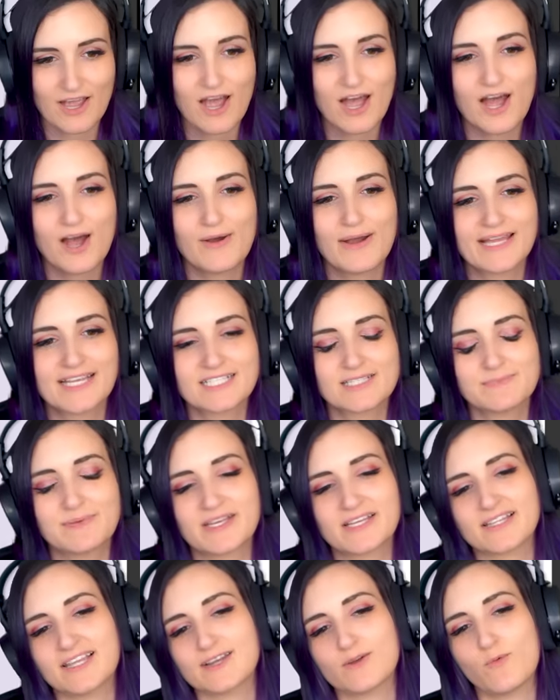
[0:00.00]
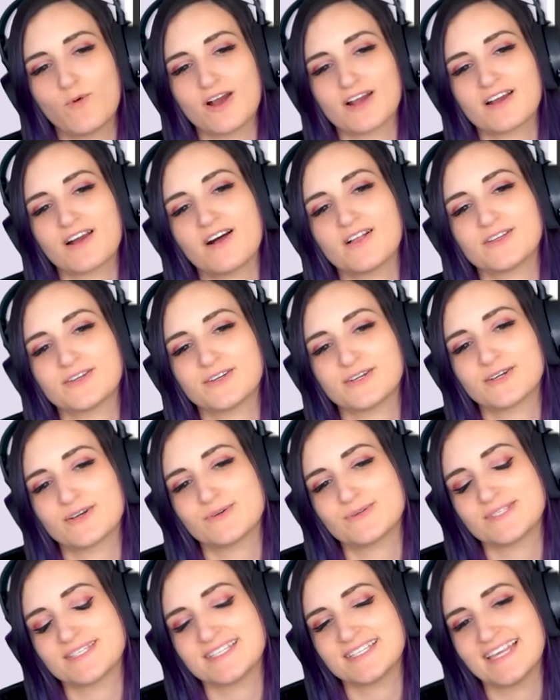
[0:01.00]
I get to pick like what color
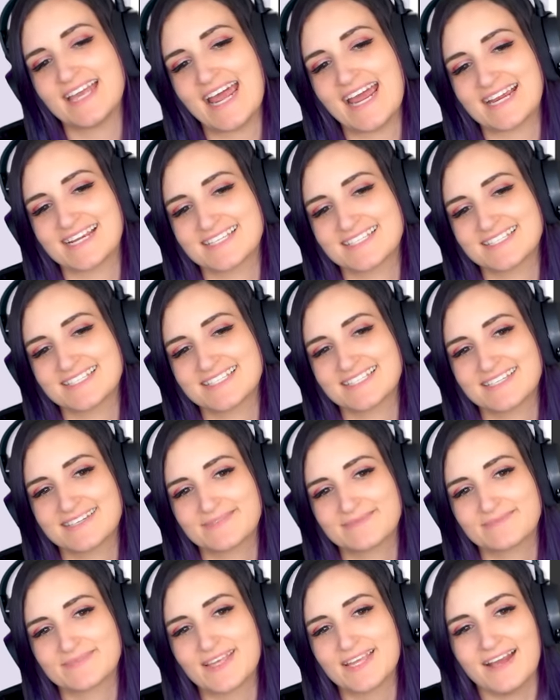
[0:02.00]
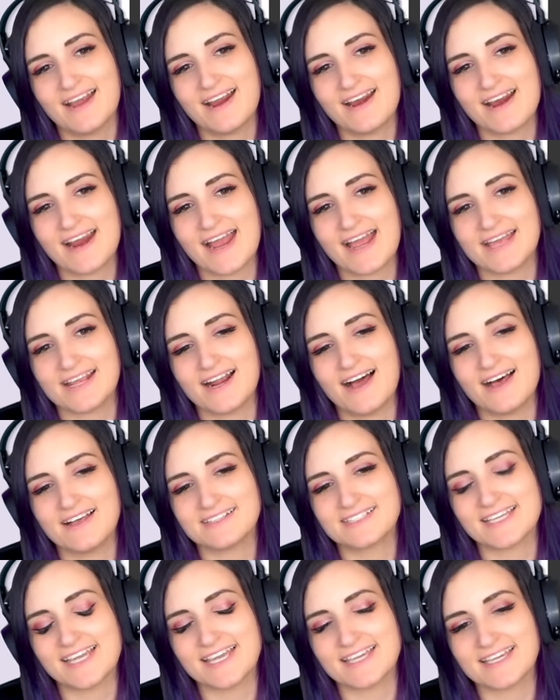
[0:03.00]
goes next. All right, I'll
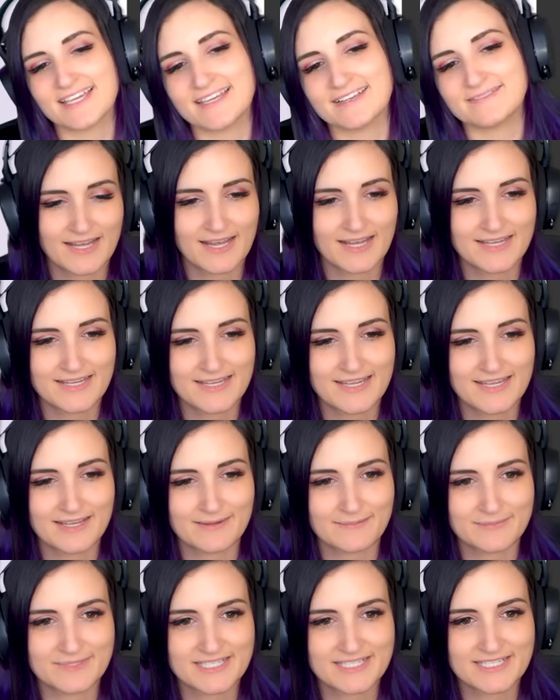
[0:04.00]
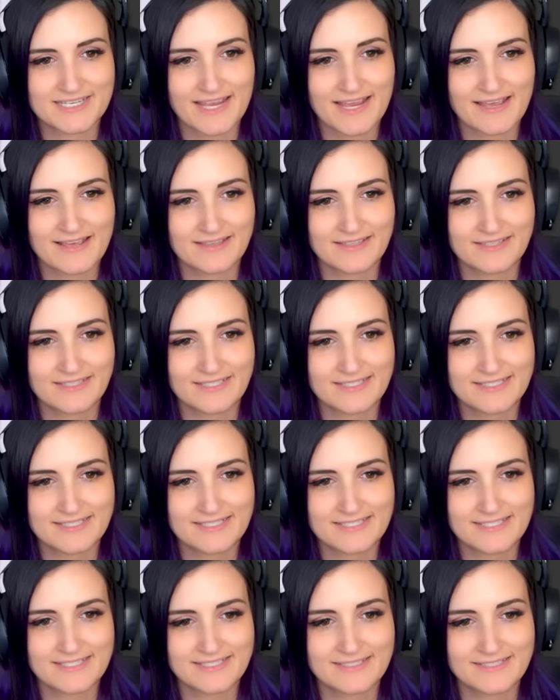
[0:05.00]
take it. I am
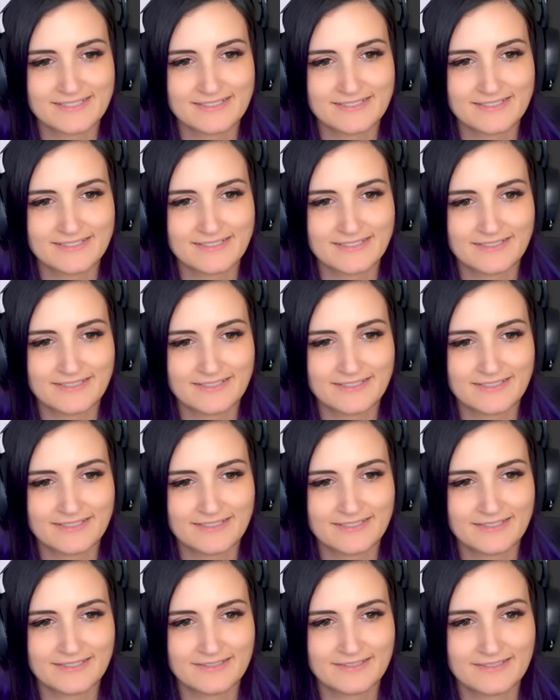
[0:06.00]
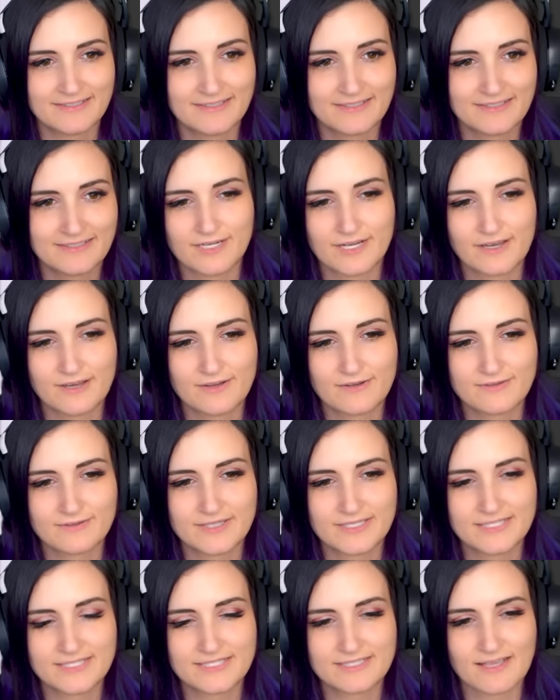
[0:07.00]
talented. You know,
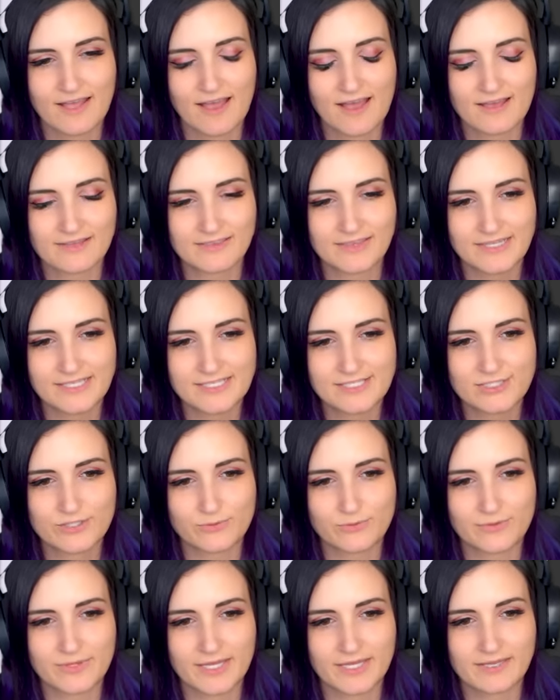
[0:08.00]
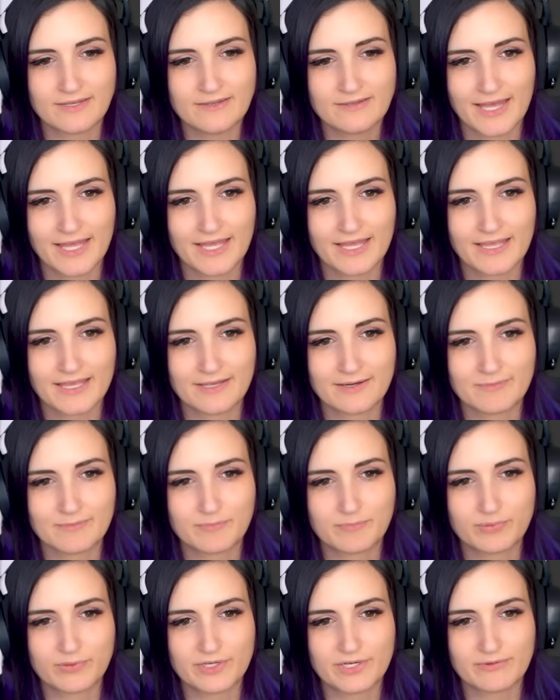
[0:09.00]
this is oddly soothing and
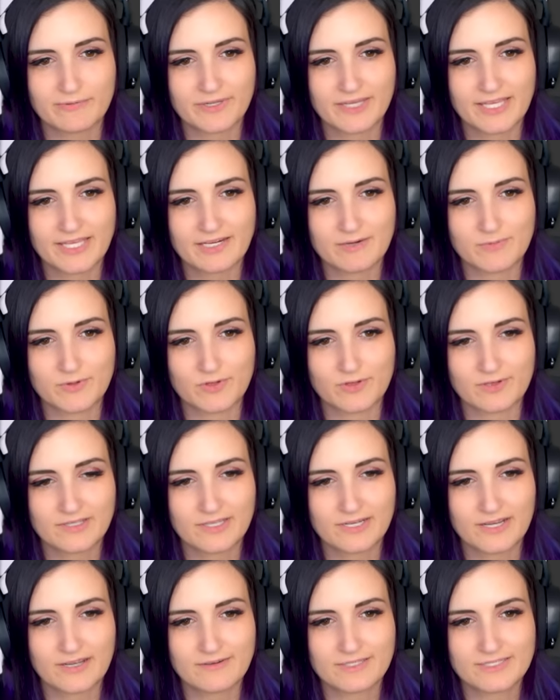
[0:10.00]
pretty relatable, you know?